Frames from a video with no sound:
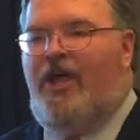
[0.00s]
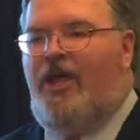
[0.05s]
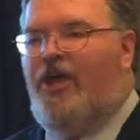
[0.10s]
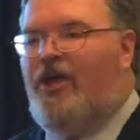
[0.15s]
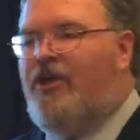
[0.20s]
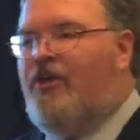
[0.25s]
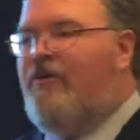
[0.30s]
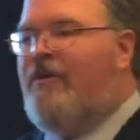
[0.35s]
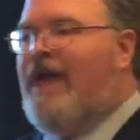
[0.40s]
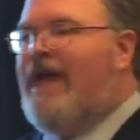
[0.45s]

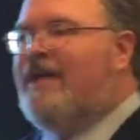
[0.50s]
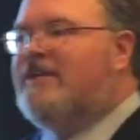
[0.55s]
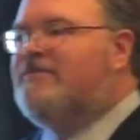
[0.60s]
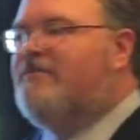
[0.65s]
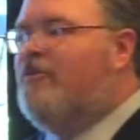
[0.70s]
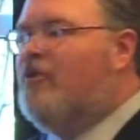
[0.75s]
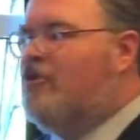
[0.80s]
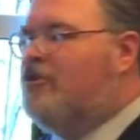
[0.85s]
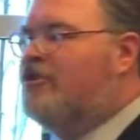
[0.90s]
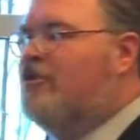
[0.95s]
Who has
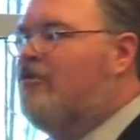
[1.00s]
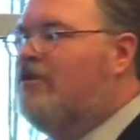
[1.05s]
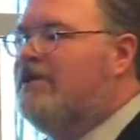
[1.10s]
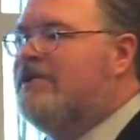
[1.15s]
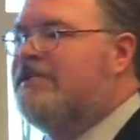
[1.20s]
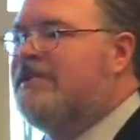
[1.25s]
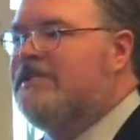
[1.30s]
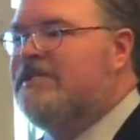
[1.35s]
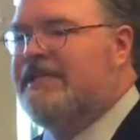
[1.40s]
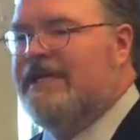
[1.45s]
more
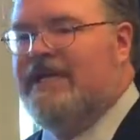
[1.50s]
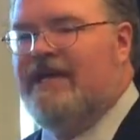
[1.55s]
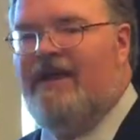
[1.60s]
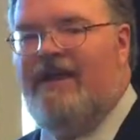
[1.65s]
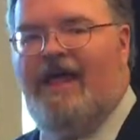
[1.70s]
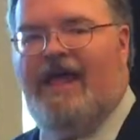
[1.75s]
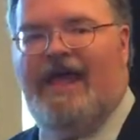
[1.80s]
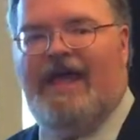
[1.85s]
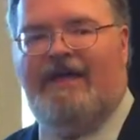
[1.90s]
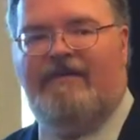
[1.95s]
choices in
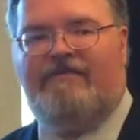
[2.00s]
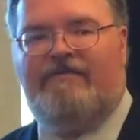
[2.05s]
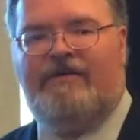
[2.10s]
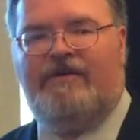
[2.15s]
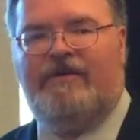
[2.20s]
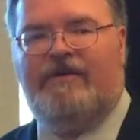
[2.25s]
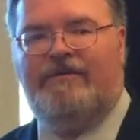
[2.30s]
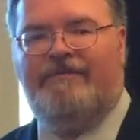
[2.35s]
life?